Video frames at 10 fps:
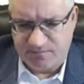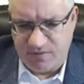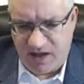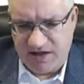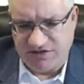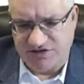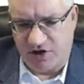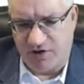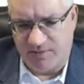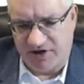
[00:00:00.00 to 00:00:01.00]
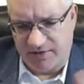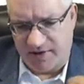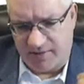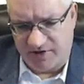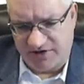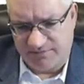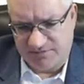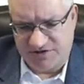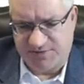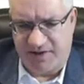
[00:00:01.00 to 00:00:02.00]
And so I'm gonna
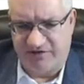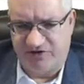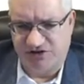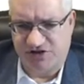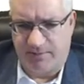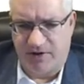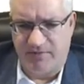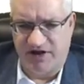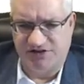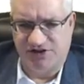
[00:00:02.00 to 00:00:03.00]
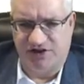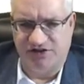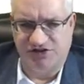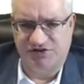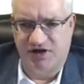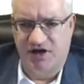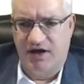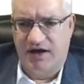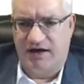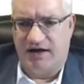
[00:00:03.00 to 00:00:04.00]
spend the first couple of minutes here just
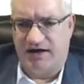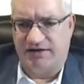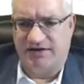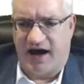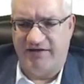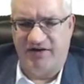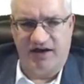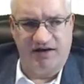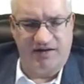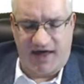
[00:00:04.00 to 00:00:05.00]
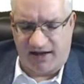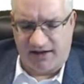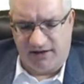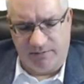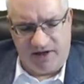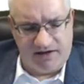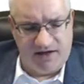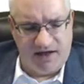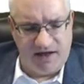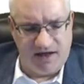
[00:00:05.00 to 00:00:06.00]
diving into that a little
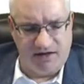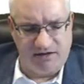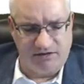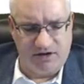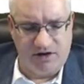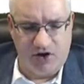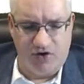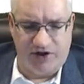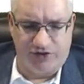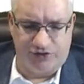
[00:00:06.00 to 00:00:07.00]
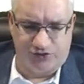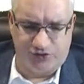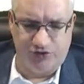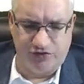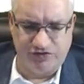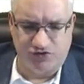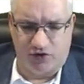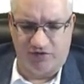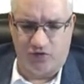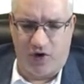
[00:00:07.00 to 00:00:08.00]
bit and going through
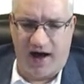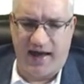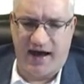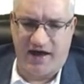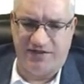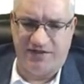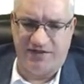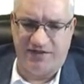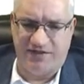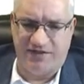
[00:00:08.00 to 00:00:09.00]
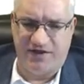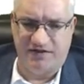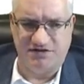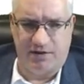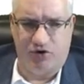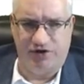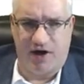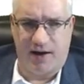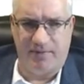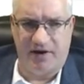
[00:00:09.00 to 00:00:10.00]
sort of why I think this is an
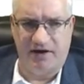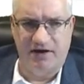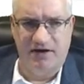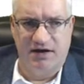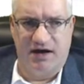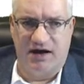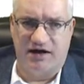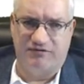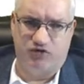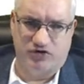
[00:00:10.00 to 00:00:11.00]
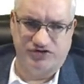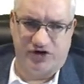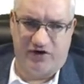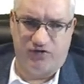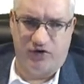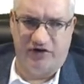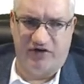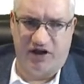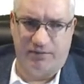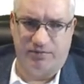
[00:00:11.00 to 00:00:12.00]
important topic for
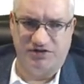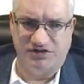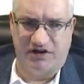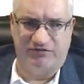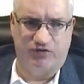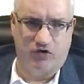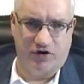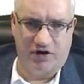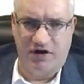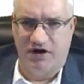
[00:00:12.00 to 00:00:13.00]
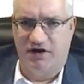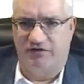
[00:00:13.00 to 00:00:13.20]
software developers and for